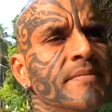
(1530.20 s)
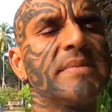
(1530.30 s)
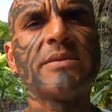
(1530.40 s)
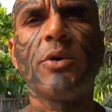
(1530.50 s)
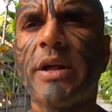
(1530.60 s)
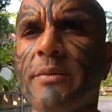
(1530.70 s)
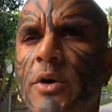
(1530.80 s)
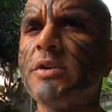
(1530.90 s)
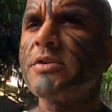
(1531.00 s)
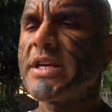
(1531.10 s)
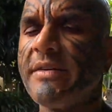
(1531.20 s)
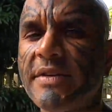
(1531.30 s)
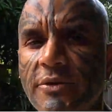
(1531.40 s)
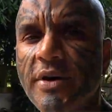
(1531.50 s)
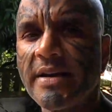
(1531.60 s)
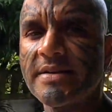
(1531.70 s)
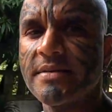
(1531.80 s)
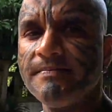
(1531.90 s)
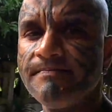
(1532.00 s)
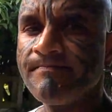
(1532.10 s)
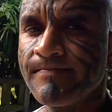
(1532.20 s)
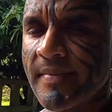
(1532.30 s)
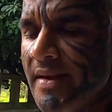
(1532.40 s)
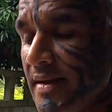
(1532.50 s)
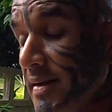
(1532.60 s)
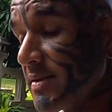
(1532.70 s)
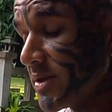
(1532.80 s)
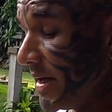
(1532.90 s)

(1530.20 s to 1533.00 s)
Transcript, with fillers: this is what I wanted to share with you guys. So,